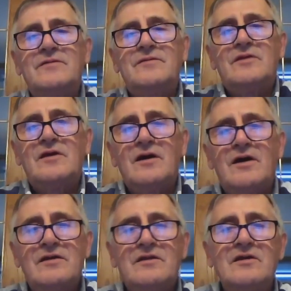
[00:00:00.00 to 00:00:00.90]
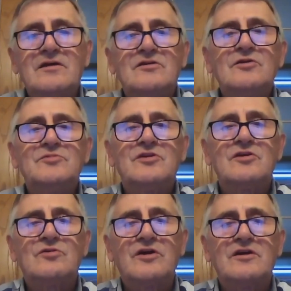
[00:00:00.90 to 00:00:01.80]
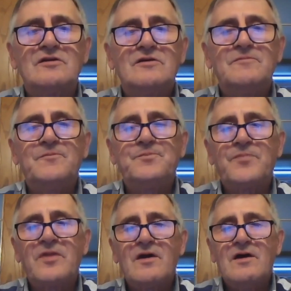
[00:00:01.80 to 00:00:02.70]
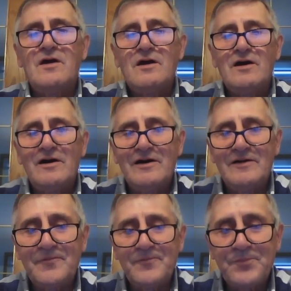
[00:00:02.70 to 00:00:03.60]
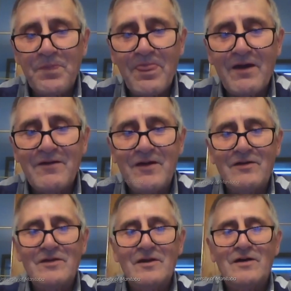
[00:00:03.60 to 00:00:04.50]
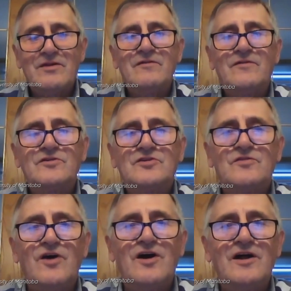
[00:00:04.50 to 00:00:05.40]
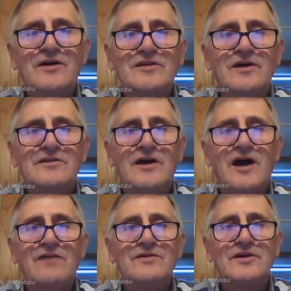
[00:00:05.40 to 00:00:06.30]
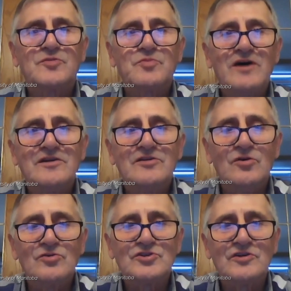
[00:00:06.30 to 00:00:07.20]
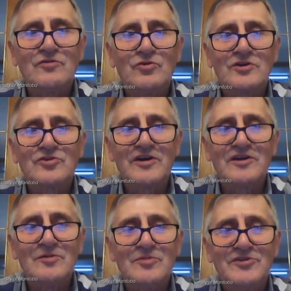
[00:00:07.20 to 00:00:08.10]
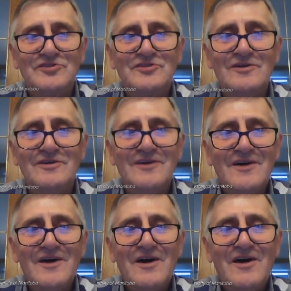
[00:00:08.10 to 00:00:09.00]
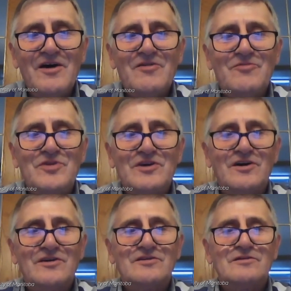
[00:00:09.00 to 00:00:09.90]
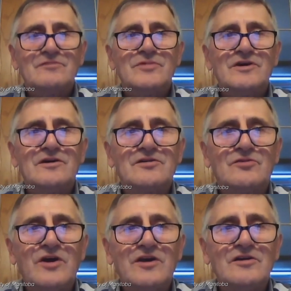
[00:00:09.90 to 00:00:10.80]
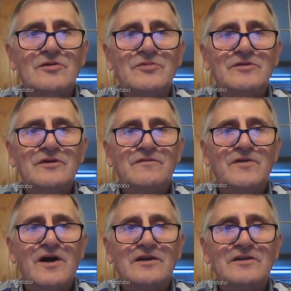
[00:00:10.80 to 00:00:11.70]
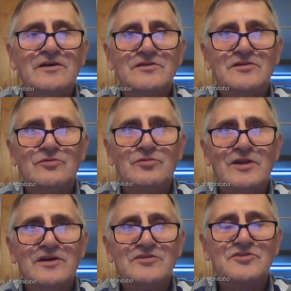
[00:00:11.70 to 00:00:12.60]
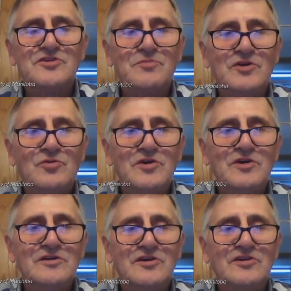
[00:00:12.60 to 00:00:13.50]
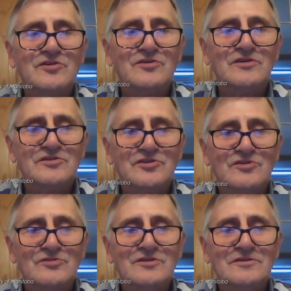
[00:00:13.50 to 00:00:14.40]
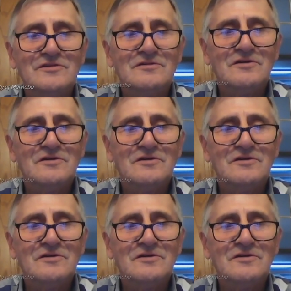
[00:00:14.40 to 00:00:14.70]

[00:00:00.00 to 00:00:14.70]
I think in terms of the curriculum, I think first of all, I'd like to have an expanded notion of what curriculum is. because curriculum, in fact, is the relationship between the teacher and the children.